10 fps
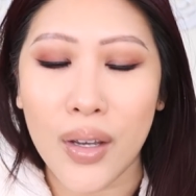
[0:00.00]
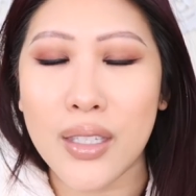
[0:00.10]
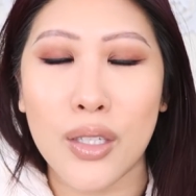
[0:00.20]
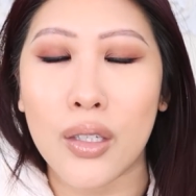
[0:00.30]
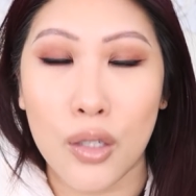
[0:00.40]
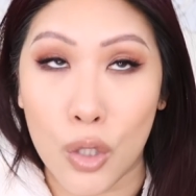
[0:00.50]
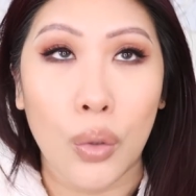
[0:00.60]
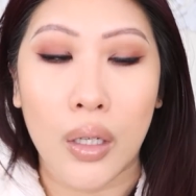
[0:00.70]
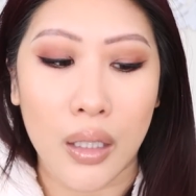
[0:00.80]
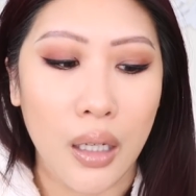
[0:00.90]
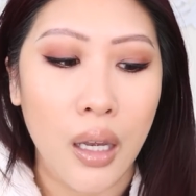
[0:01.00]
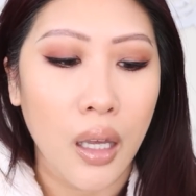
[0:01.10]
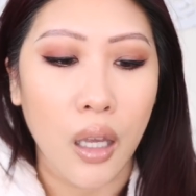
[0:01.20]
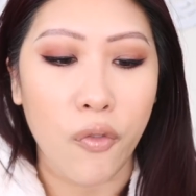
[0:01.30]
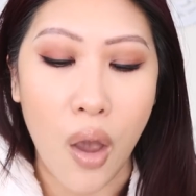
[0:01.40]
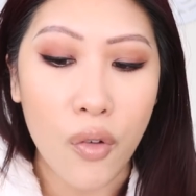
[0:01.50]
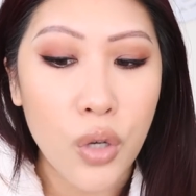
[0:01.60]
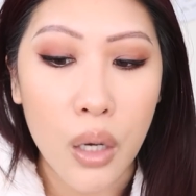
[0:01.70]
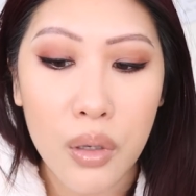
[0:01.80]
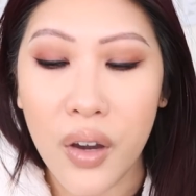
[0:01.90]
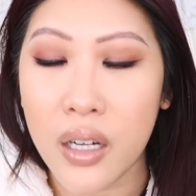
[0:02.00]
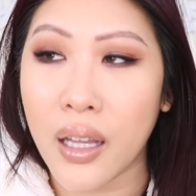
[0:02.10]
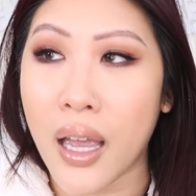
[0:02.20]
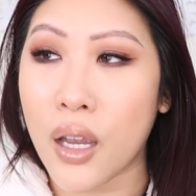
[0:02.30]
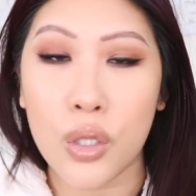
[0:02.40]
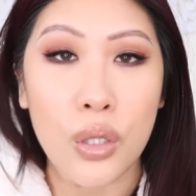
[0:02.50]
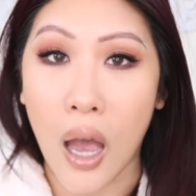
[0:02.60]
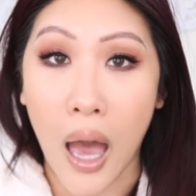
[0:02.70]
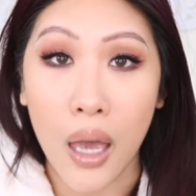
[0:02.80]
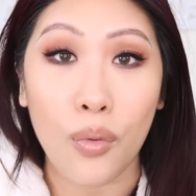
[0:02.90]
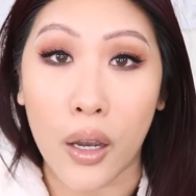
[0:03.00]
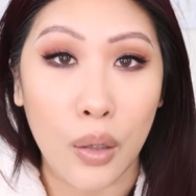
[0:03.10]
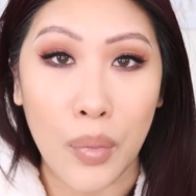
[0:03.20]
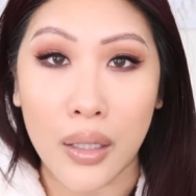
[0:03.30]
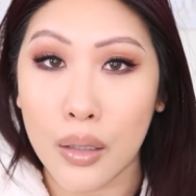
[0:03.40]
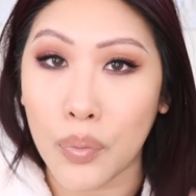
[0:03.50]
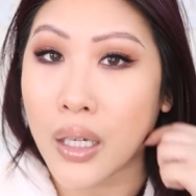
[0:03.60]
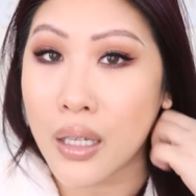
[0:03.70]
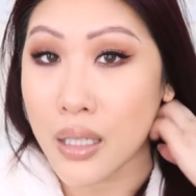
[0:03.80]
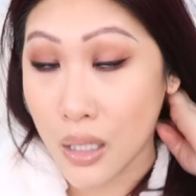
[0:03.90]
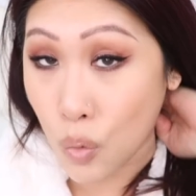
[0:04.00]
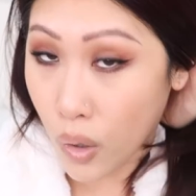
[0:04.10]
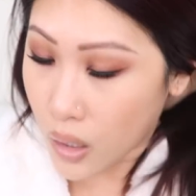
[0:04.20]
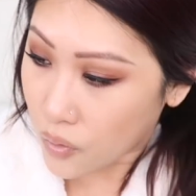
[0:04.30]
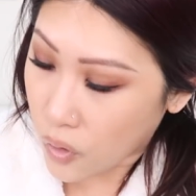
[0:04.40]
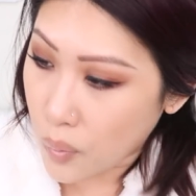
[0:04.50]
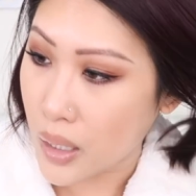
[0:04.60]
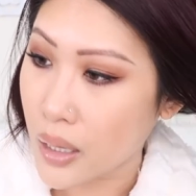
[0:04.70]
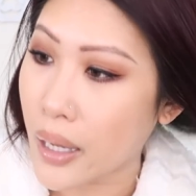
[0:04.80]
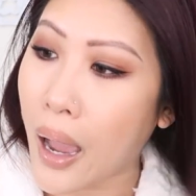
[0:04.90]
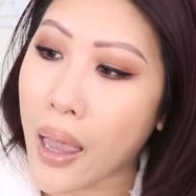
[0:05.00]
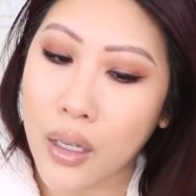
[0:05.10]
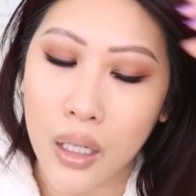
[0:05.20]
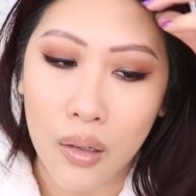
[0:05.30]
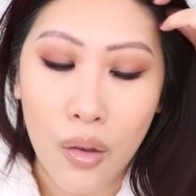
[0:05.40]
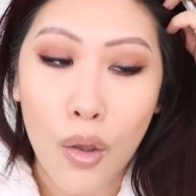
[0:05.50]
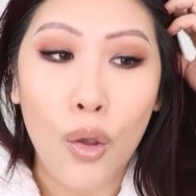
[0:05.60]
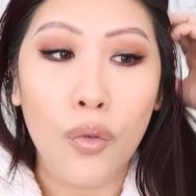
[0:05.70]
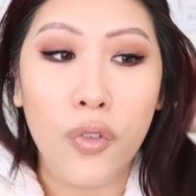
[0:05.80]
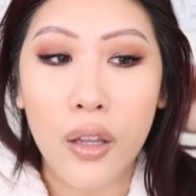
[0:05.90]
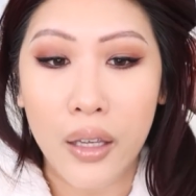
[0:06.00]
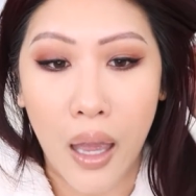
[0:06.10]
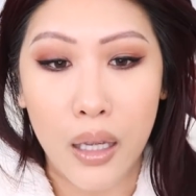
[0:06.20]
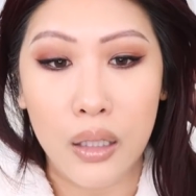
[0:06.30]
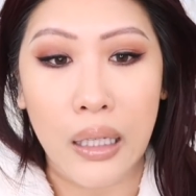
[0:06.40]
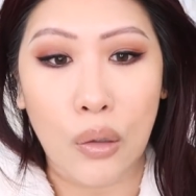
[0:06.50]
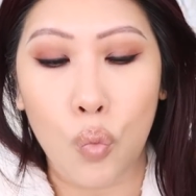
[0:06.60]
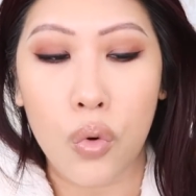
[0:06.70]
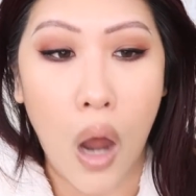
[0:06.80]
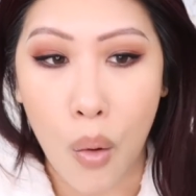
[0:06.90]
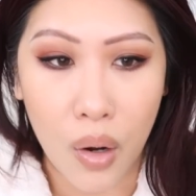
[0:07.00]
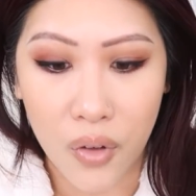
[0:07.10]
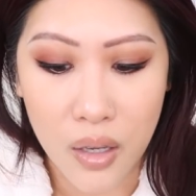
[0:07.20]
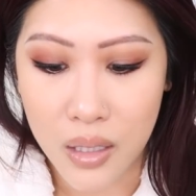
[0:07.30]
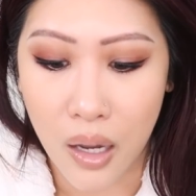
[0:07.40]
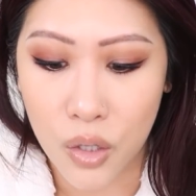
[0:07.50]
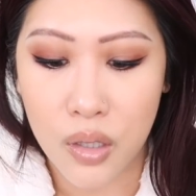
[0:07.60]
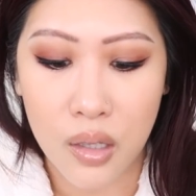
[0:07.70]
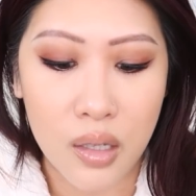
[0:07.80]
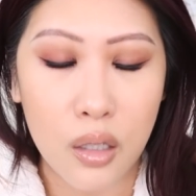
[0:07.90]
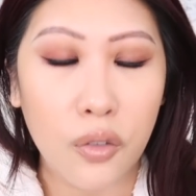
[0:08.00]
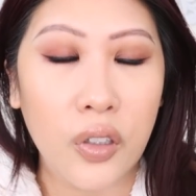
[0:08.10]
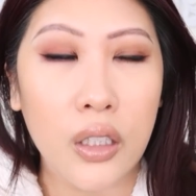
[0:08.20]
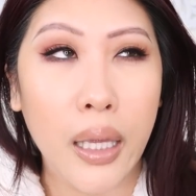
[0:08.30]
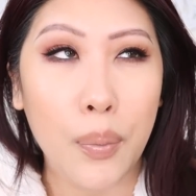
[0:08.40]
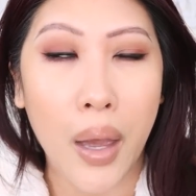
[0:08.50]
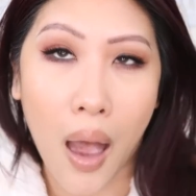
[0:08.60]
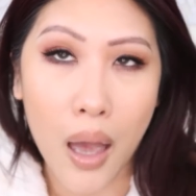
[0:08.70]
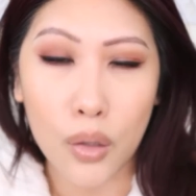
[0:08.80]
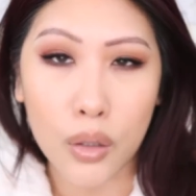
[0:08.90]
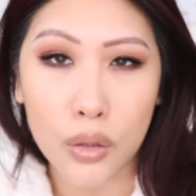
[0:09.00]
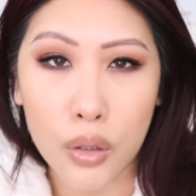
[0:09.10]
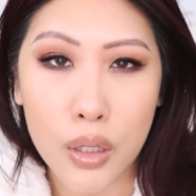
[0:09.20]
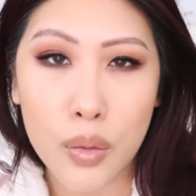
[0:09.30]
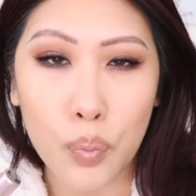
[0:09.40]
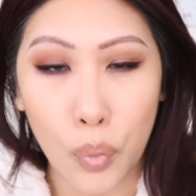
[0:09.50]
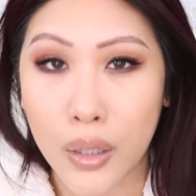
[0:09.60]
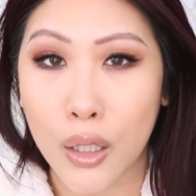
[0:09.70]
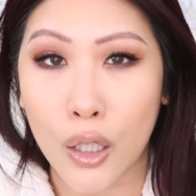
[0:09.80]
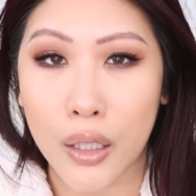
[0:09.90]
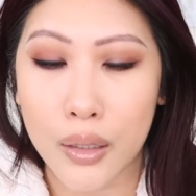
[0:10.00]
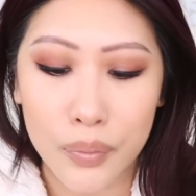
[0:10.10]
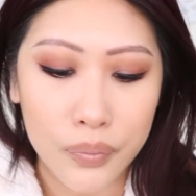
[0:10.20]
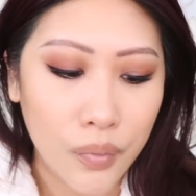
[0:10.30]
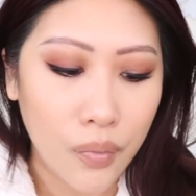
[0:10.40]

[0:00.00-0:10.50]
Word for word: It's so good. If you haven't tried Revitalash, I recommend it because it's worked for me. Like I feel like I can like not wear false lashes and still feel like my eye look looks pretty good.